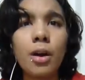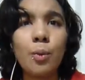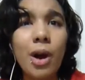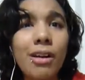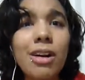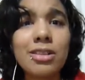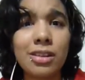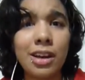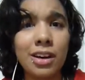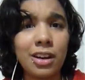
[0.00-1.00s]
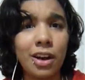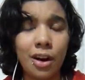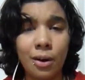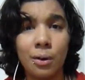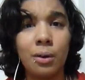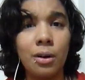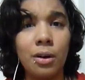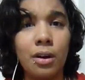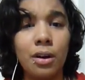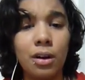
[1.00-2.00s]
on! Where else are they gonna go?
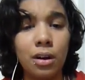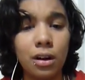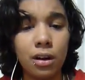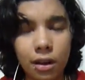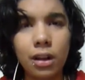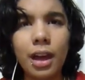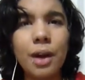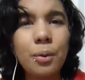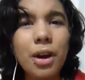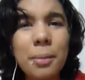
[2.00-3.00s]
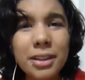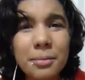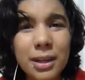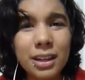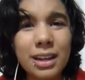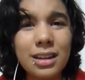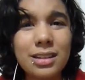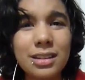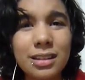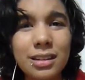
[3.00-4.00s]
And what about the Middle
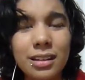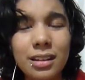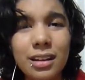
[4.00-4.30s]
East?